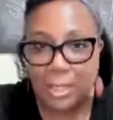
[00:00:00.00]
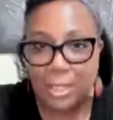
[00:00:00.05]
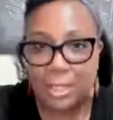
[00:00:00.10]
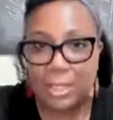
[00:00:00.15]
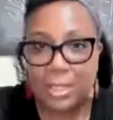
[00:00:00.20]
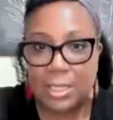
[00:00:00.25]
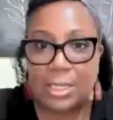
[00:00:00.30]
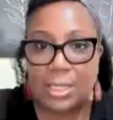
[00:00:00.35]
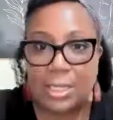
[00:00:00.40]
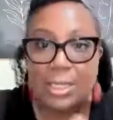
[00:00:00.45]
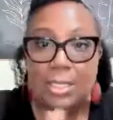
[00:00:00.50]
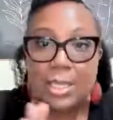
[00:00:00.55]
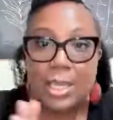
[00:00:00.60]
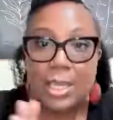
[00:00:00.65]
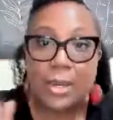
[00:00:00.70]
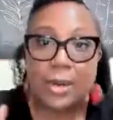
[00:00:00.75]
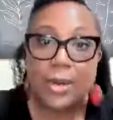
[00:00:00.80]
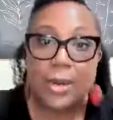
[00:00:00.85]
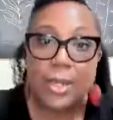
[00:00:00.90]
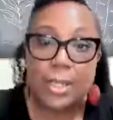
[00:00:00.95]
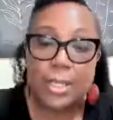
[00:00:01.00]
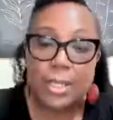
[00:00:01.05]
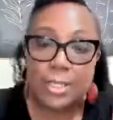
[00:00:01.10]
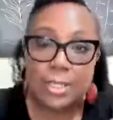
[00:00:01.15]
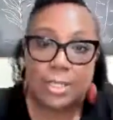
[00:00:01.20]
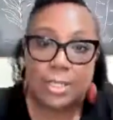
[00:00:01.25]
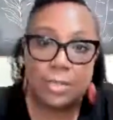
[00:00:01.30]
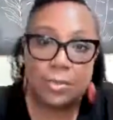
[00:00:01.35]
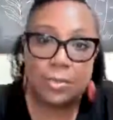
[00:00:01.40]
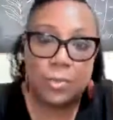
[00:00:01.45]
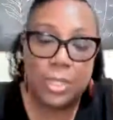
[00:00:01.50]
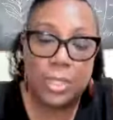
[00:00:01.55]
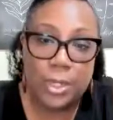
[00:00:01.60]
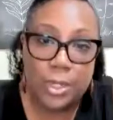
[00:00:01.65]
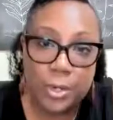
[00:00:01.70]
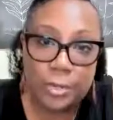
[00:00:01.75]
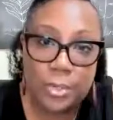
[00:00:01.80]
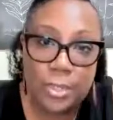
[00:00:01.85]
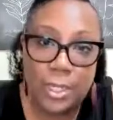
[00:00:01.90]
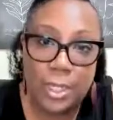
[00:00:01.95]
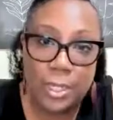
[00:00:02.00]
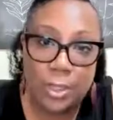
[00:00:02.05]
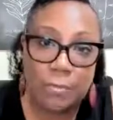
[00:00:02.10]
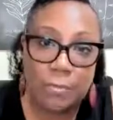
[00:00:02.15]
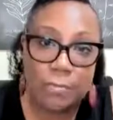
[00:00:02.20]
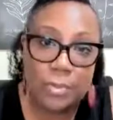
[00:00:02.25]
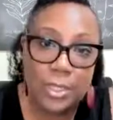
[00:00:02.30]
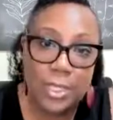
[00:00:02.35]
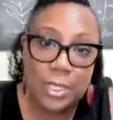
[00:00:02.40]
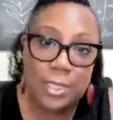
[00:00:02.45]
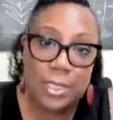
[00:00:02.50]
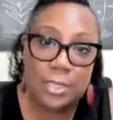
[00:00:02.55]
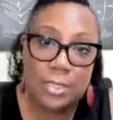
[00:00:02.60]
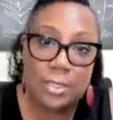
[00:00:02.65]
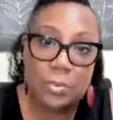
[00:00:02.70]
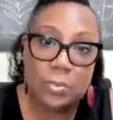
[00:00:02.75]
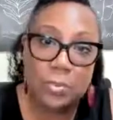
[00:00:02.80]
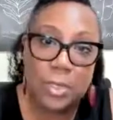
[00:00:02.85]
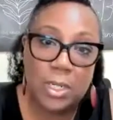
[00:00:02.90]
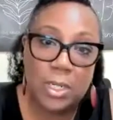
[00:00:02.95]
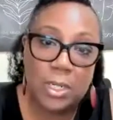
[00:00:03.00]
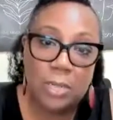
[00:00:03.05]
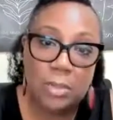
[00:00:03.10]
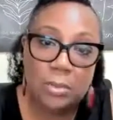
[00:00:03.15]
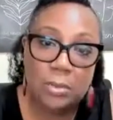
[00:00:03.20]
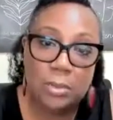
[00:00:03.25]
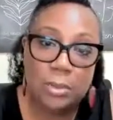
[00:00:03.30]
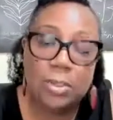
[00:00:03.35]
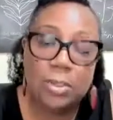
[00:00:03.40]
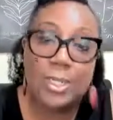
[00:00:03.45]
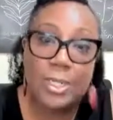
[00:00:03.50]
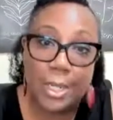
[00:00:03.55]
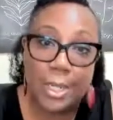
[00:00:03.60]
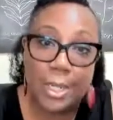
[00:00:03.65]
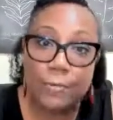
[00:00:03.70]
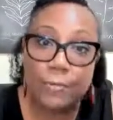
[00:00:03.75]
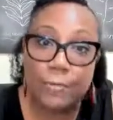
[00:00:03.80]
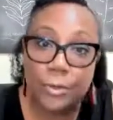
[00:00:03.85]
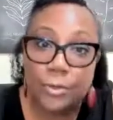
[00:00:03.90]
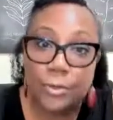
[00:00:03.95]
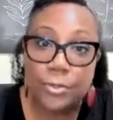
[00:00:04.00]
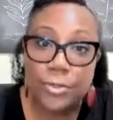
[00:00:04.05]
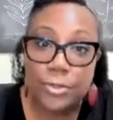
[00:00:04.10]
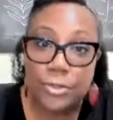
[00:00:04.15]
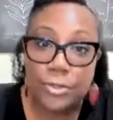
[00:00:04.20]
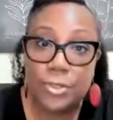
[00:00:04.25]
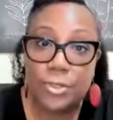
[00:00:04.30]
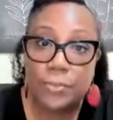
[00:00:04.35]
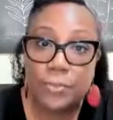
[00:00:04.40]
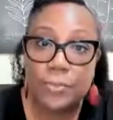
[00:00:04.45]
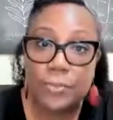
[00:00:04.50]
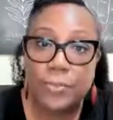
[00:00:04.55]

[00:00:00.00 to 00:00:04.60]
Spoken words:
these areas within ourselves that need to be looked at first.